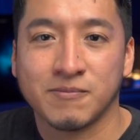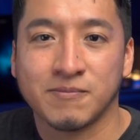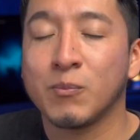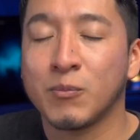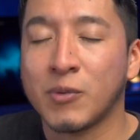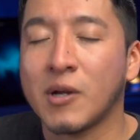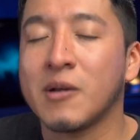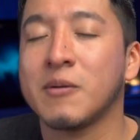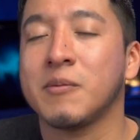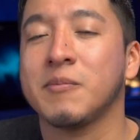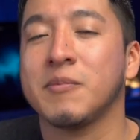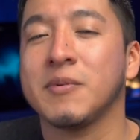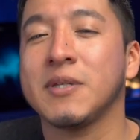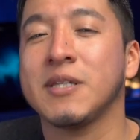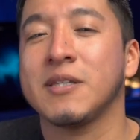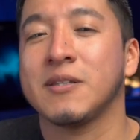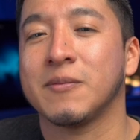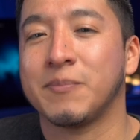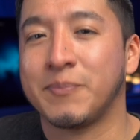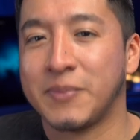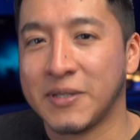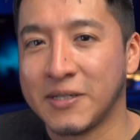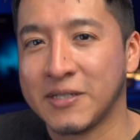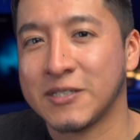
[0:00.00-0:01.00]
Probably the
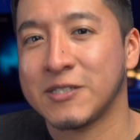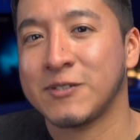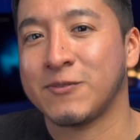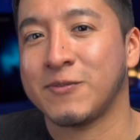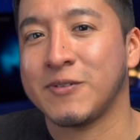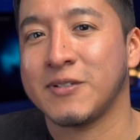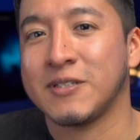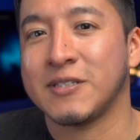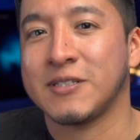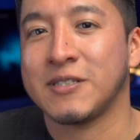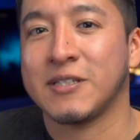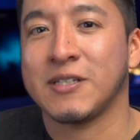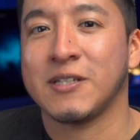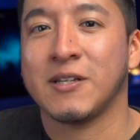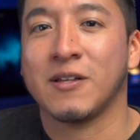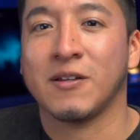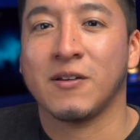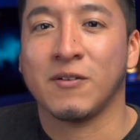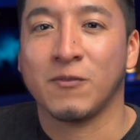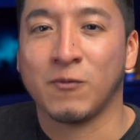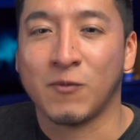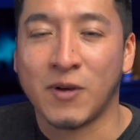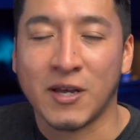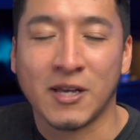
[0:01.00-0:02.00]
biggest reason
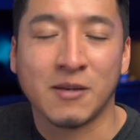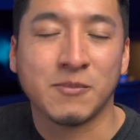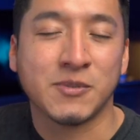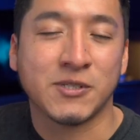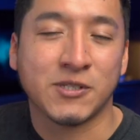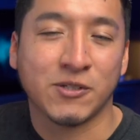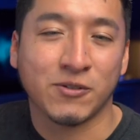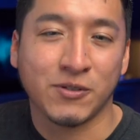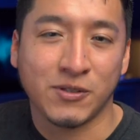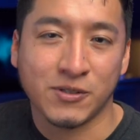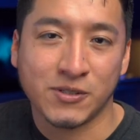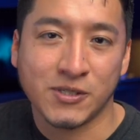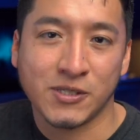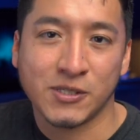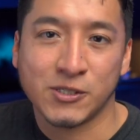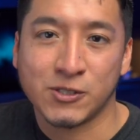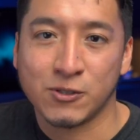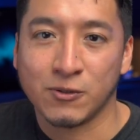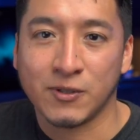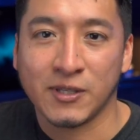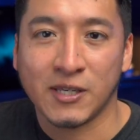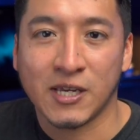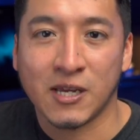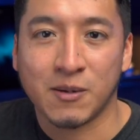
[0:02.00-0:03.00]
why I'm still using
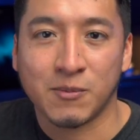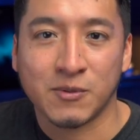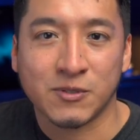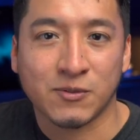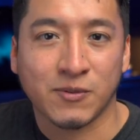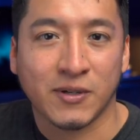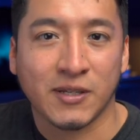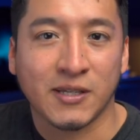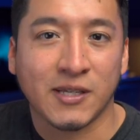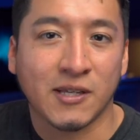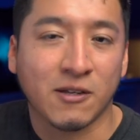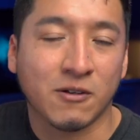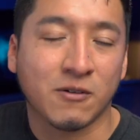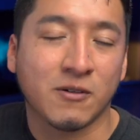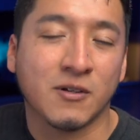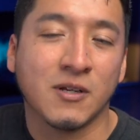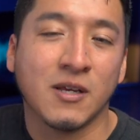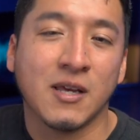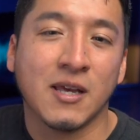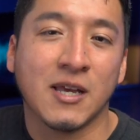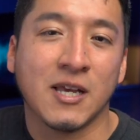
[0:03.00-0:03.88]
Sony cameras right now